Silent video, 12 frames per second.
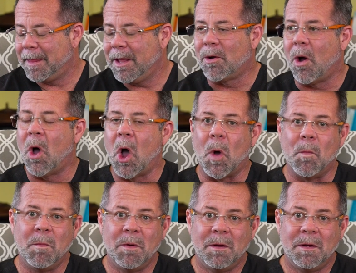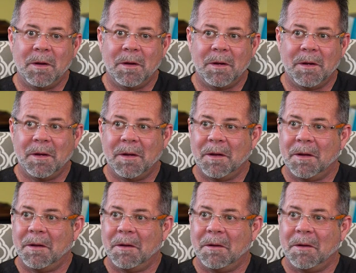You go home,
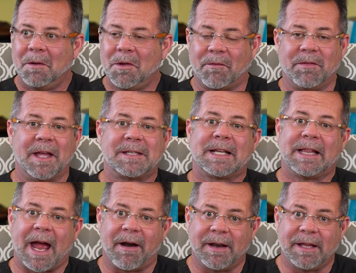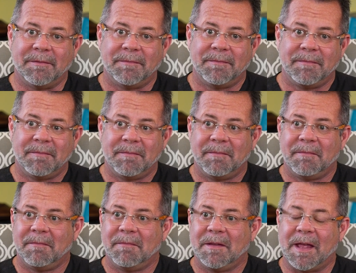you have less clarity,
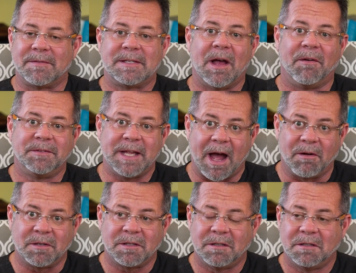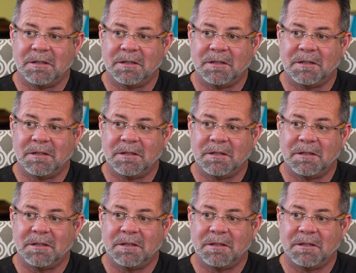you have self doubt,